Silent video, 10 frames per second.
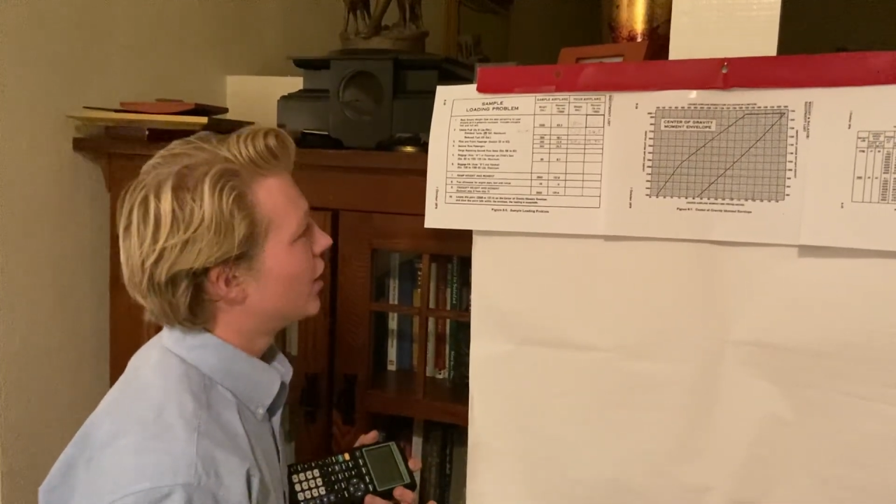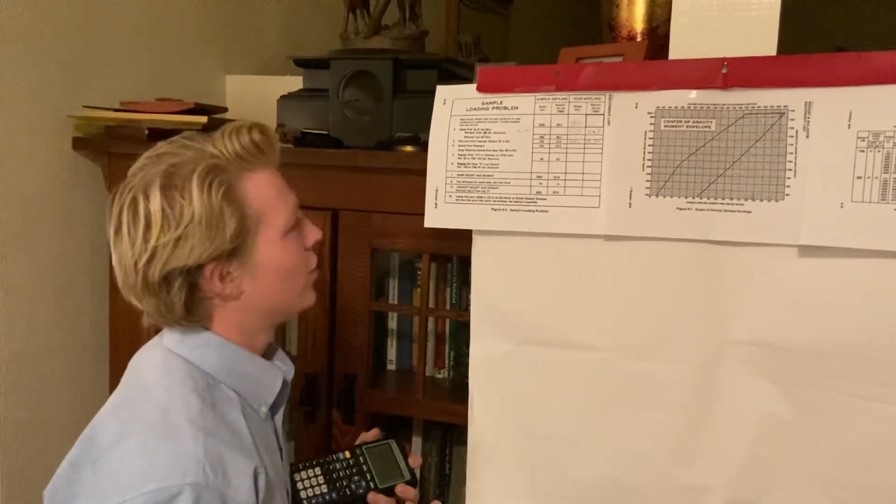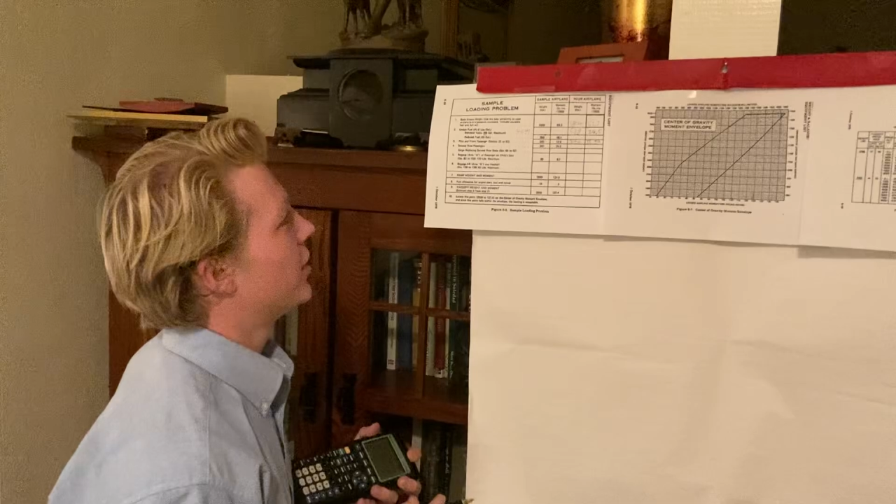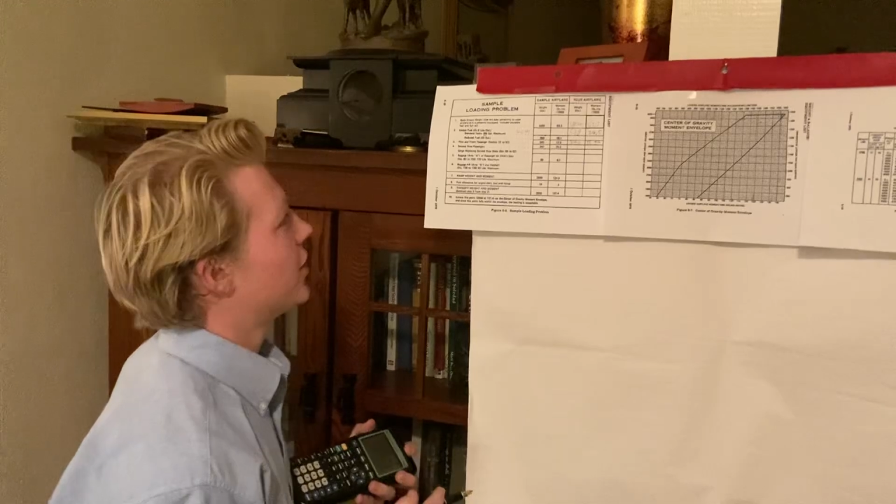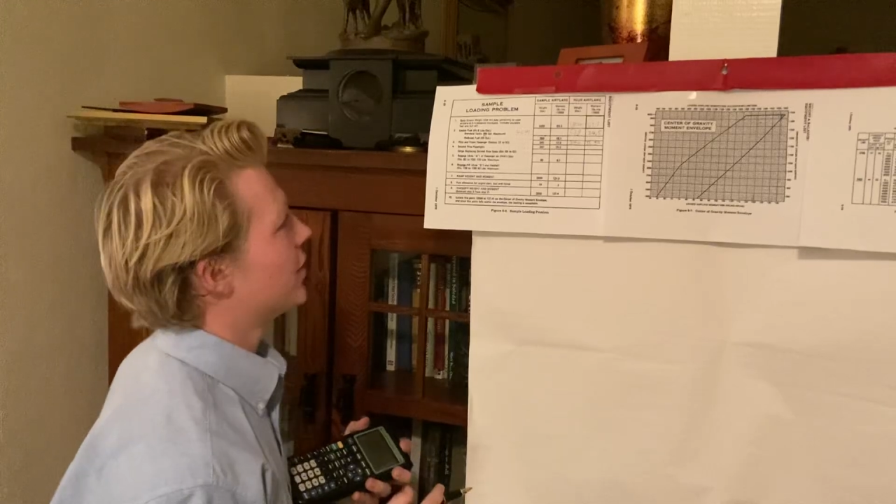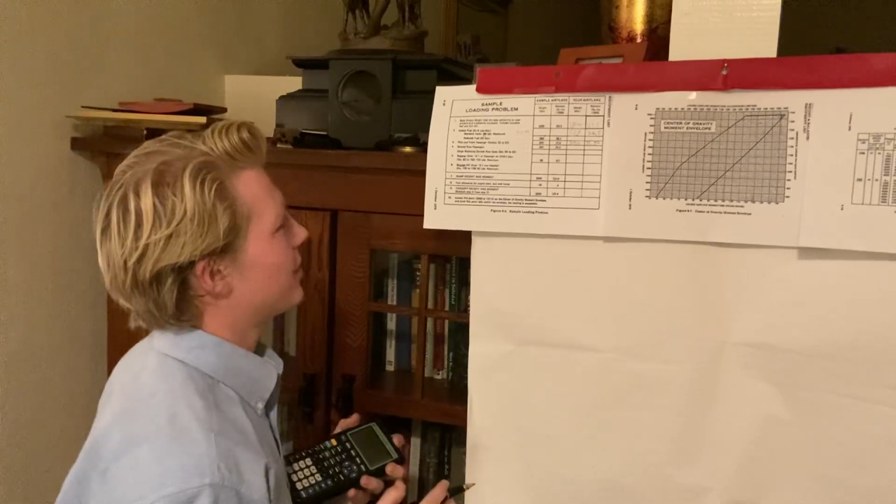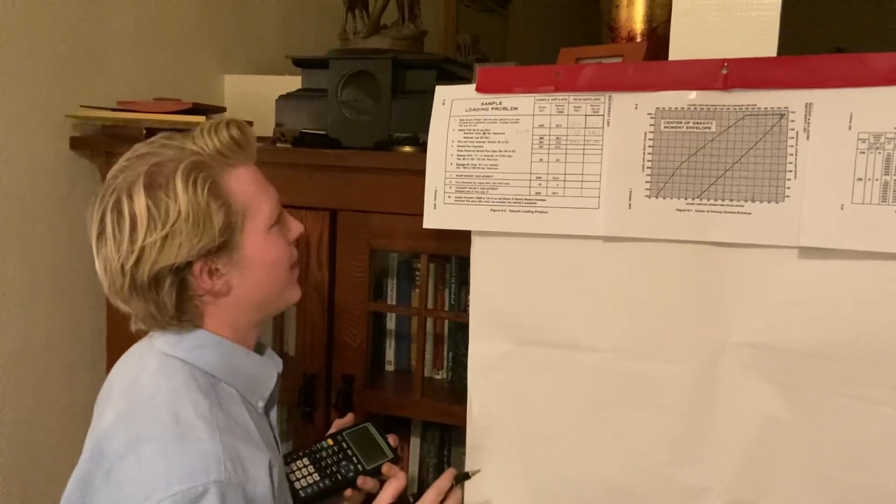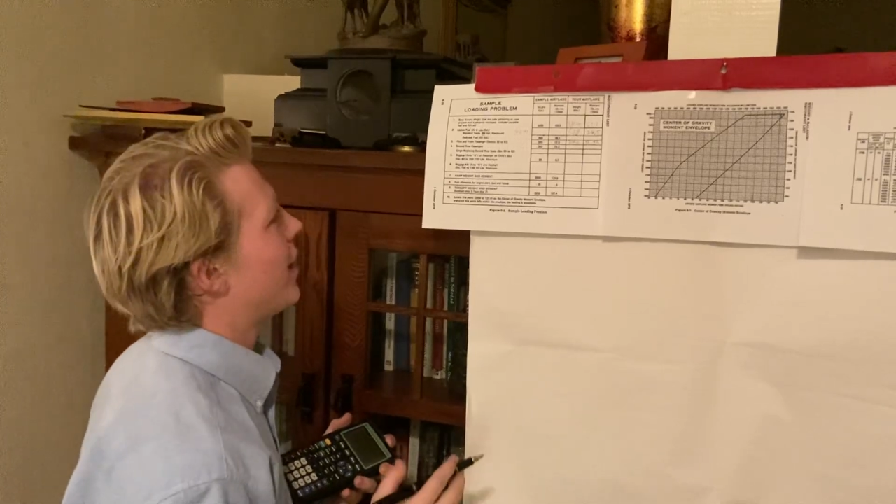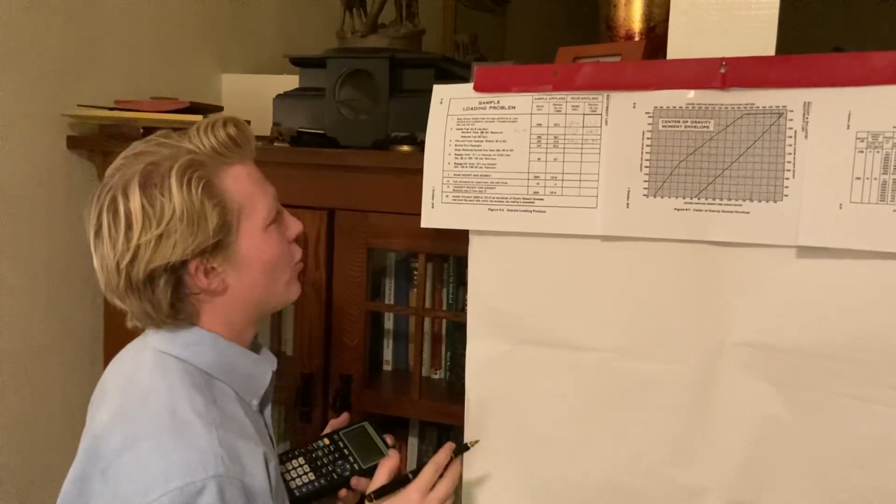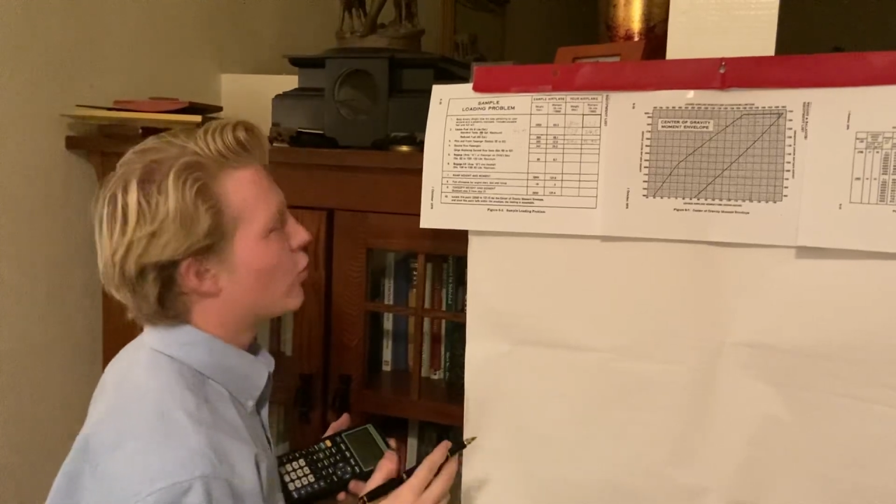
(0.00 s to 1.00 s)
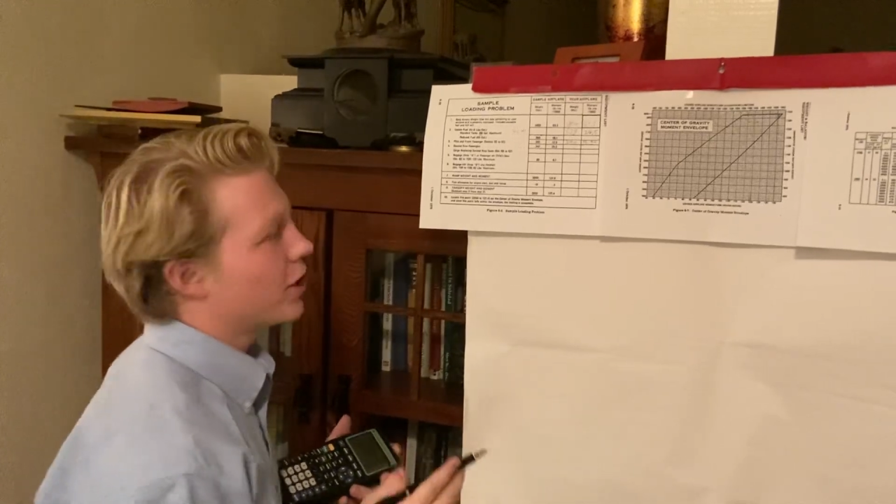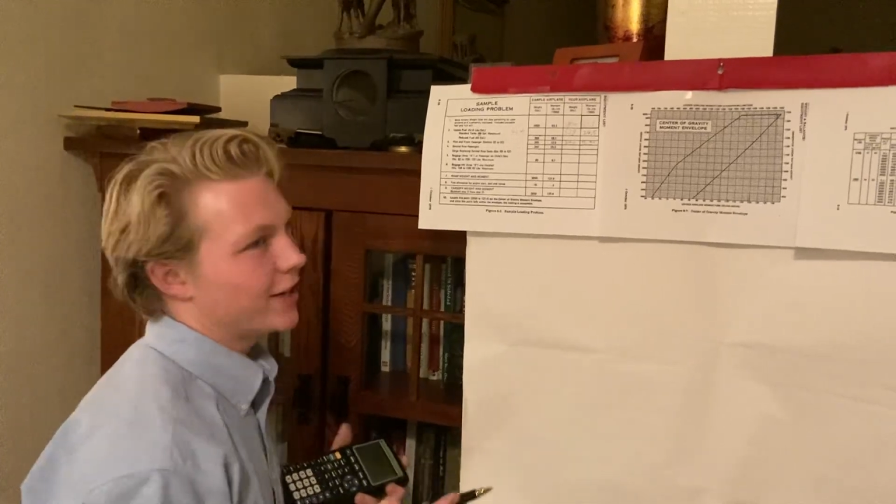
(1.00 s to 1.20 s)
which is about 1